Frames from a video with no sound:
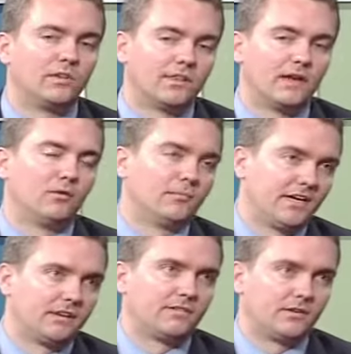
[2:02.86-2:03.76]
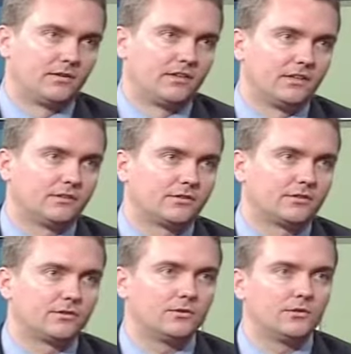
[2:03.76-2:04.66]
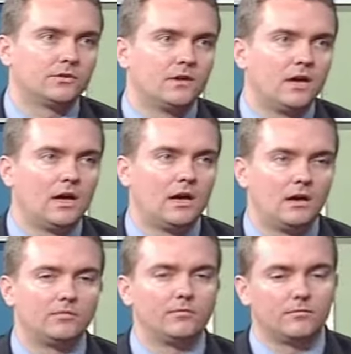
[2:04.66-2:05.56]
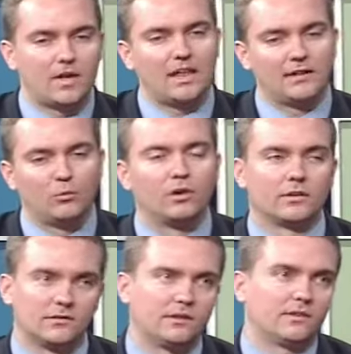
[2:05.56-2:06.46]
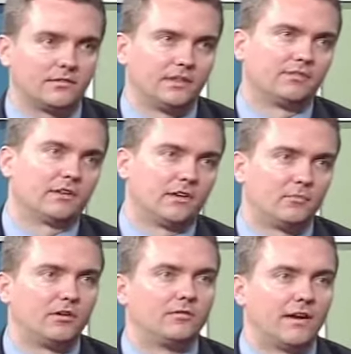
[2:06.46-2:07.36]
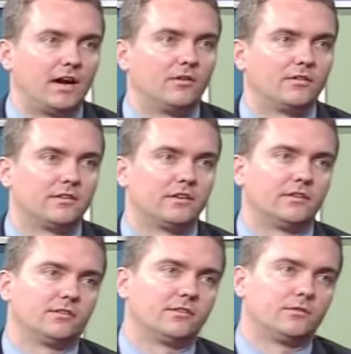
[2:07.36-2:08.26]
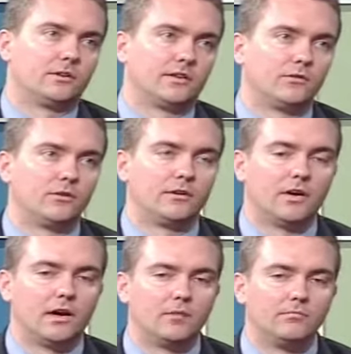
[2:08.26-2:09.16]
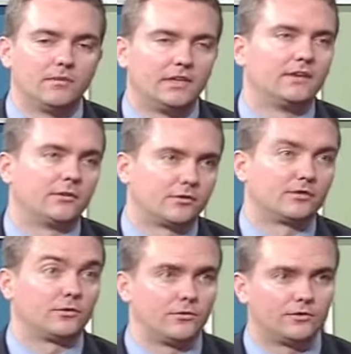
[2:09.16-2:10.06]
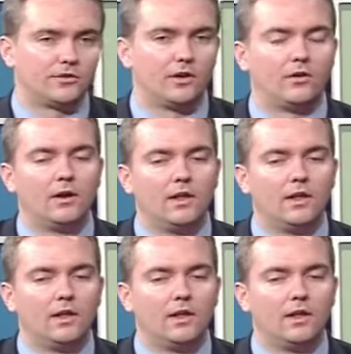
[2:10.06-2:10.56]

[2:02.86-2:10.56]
than they would make if they were in the district schools. Really? Um, and they work a significant number of hours in addition to what they would um, in a district school. So